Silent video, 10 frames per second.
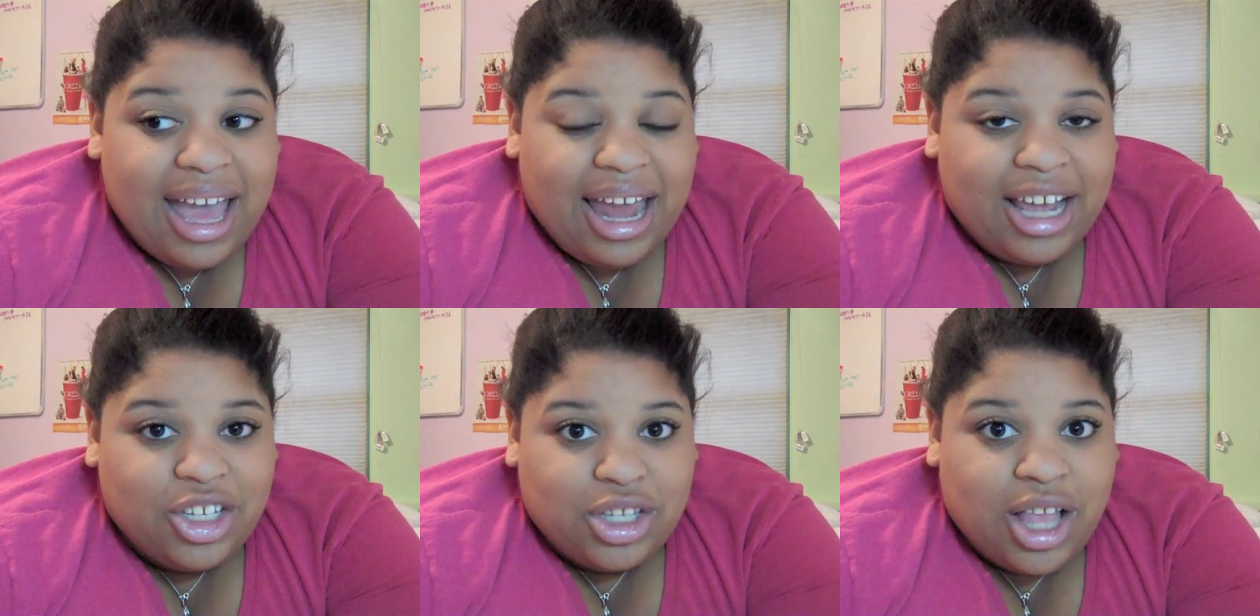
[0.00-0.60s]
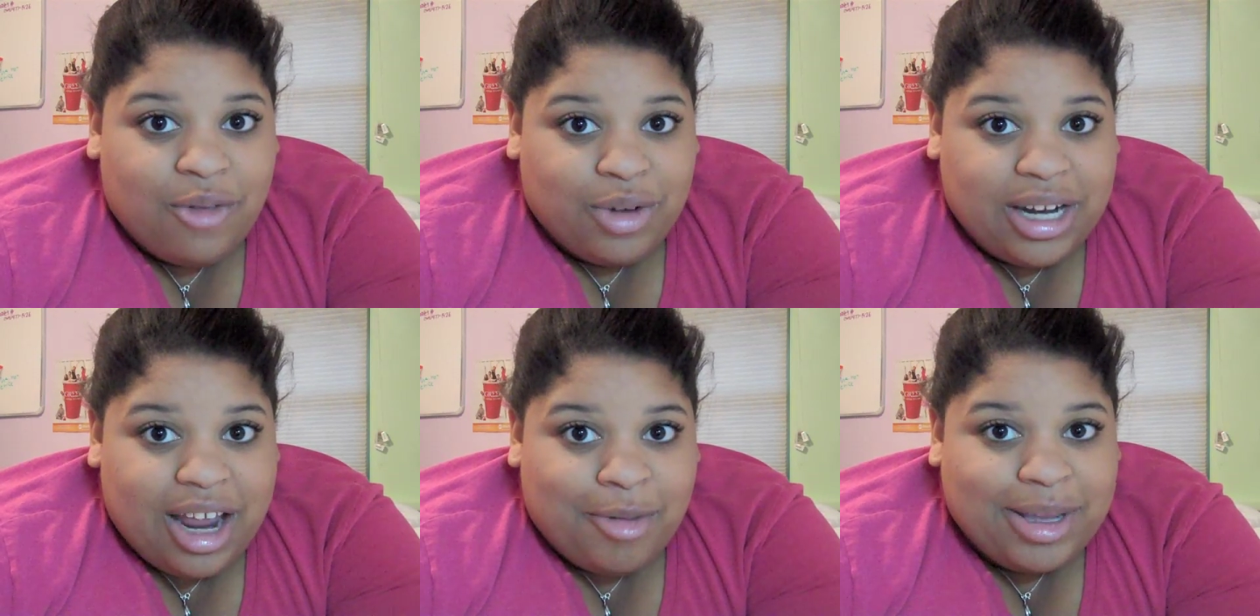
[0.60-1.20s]
And I just love
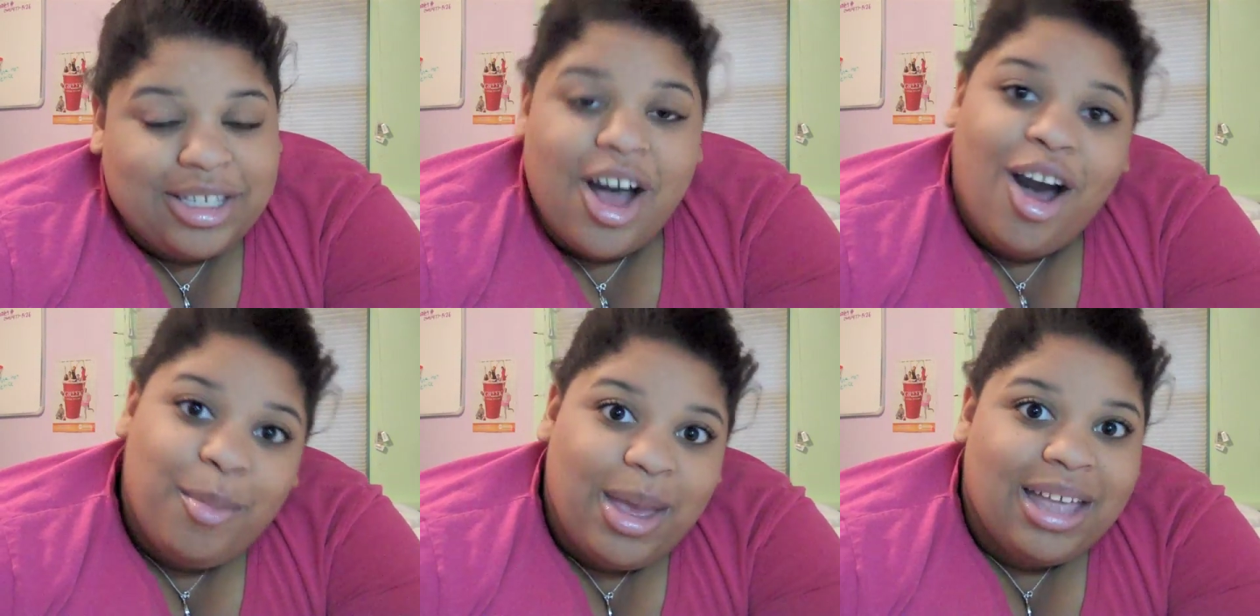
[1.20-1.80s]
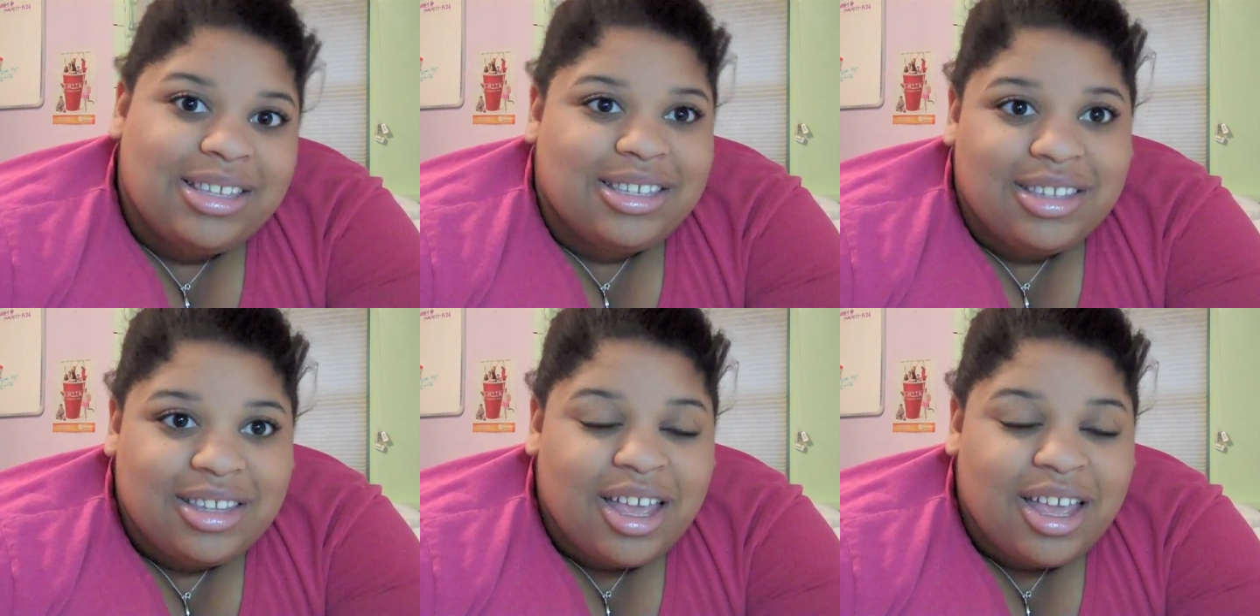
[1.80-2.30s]
reading everybody's comments and